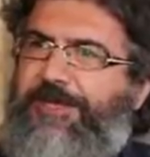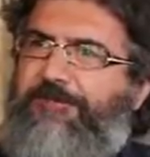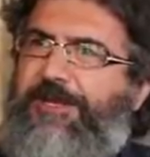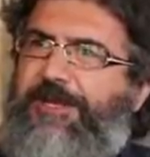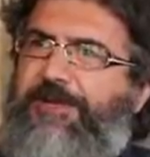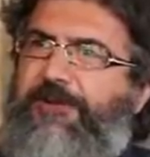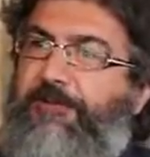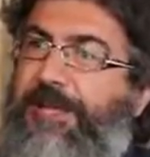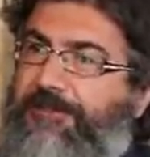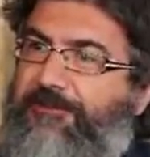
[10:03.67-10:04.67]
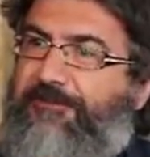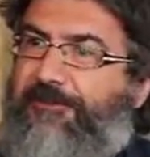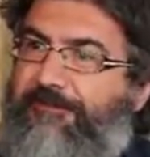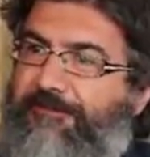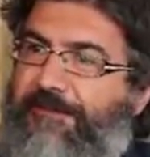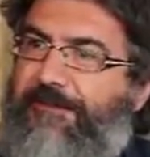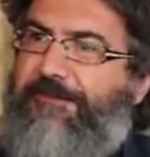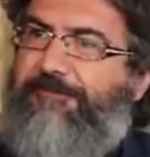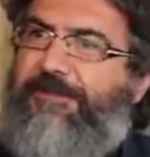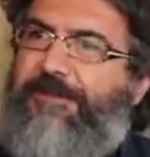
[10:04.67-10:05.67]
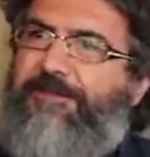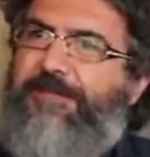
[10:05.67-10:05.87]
where the competitors are very different.